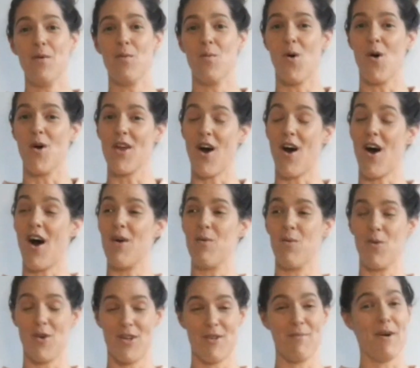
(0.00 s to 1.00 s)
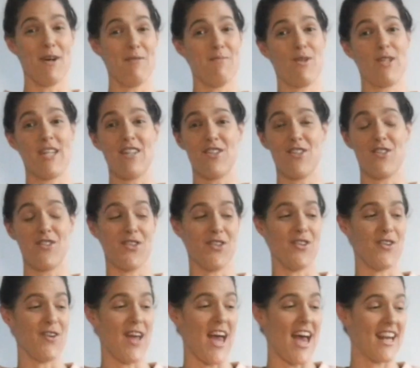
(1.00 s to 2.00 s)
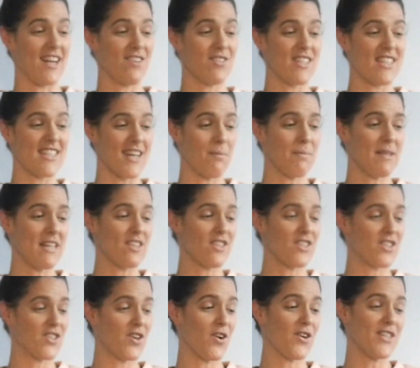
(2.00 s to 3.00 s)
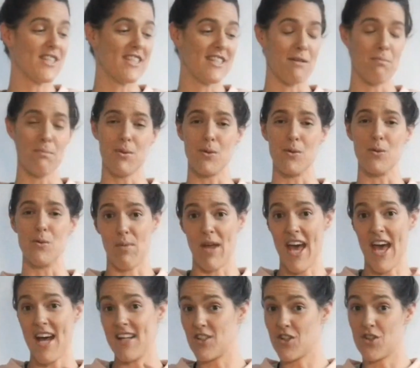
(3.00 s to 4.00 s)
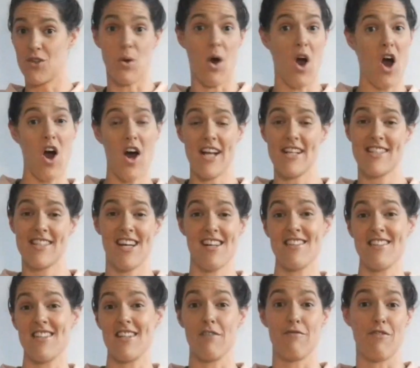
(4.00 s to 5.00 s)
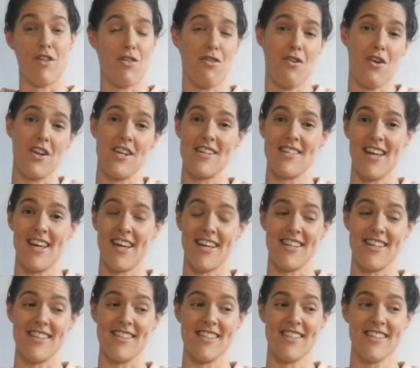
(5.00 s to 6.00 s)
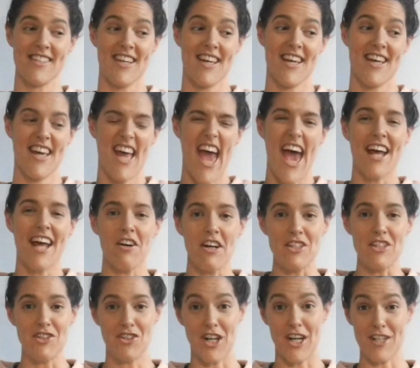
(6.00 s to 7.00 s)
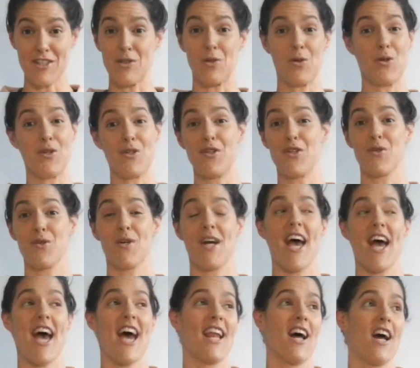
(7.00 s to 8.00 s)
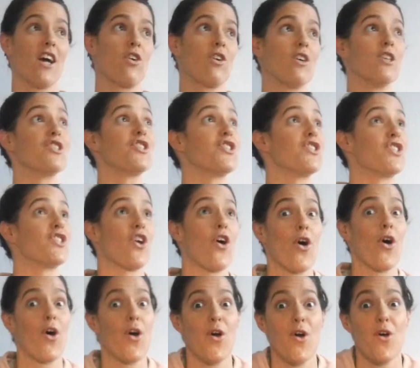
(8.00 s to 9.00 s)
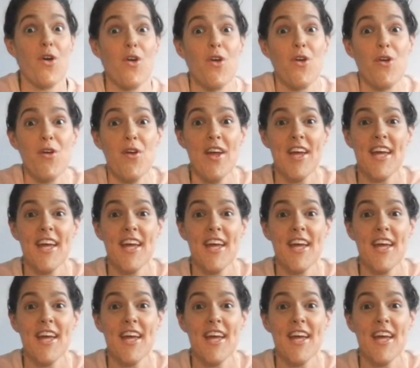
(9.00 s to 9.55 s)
what I wanted my body to do. And it was something so simple. We had to do a high intensity for 30 seconds. And I just couldn't do it, and I got so